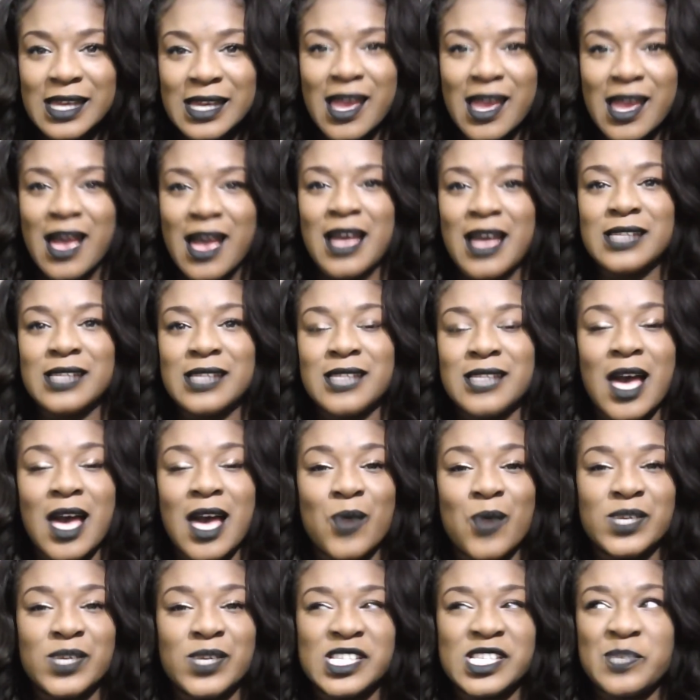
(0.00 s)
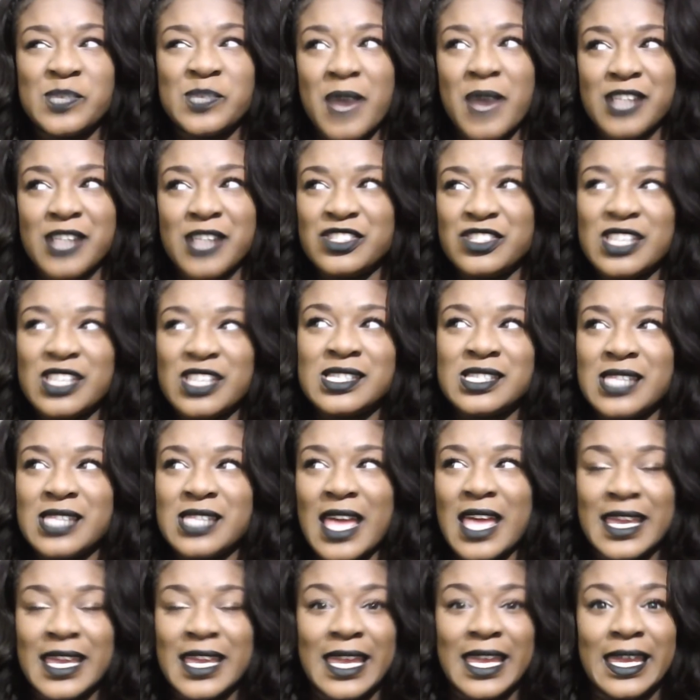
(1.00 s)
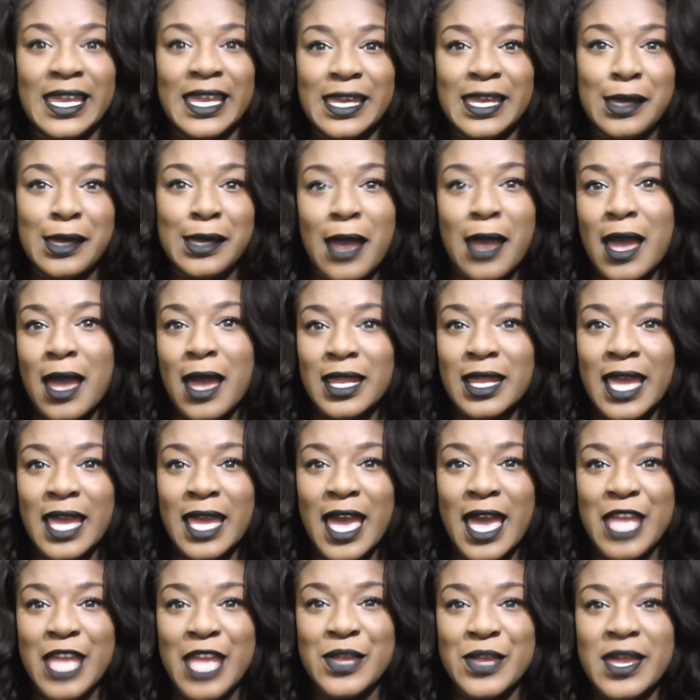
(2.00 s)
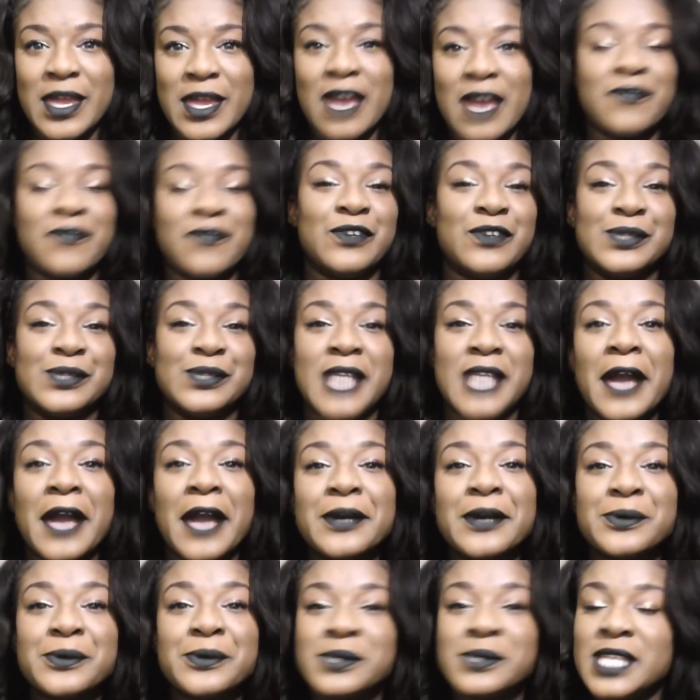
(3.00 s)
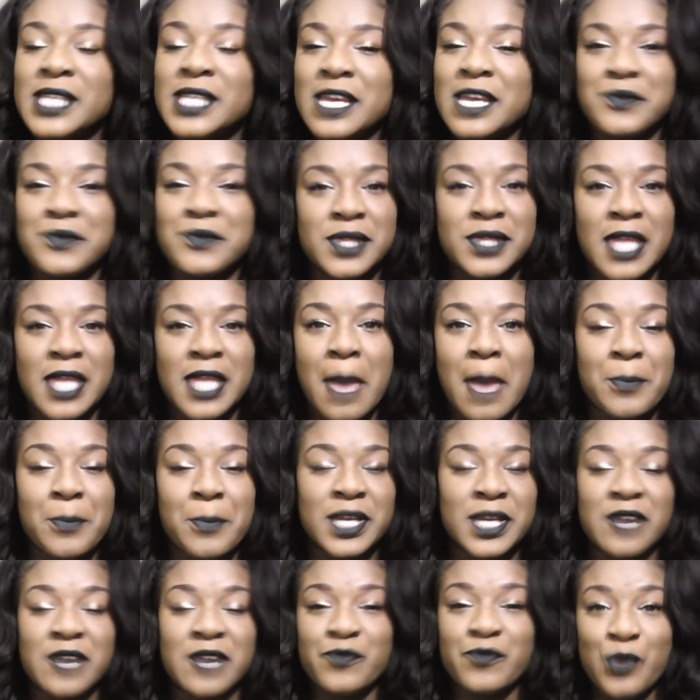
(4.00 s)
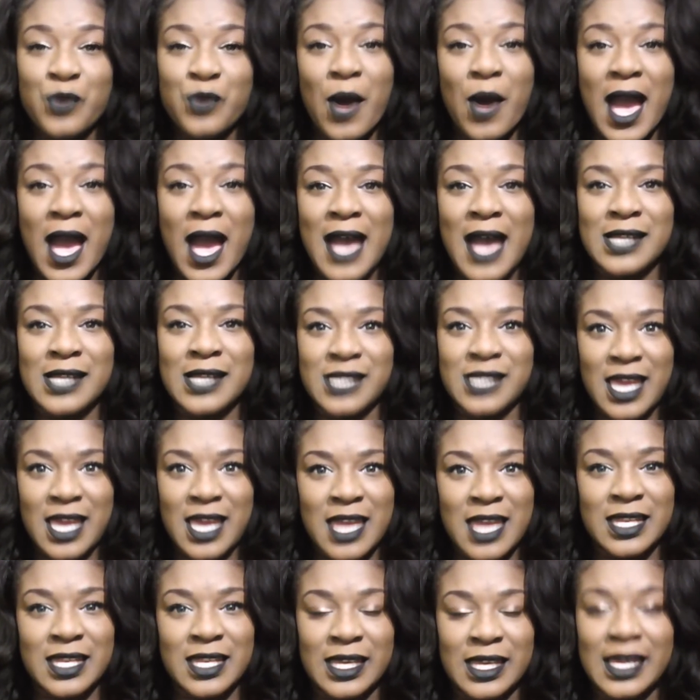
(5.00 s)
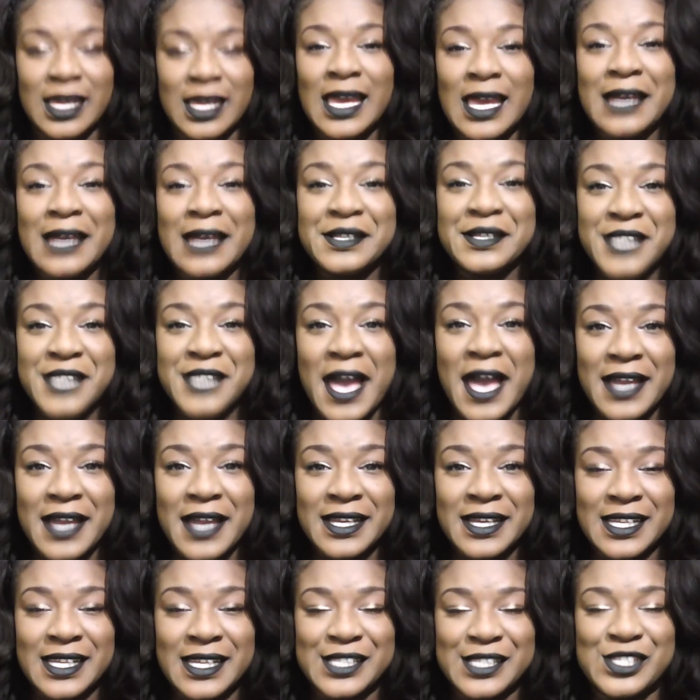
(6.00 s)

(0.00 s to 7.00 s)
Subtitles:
and I would expect just like kinky curly hair, you get a few tangles here and there, but I've not had any tangling.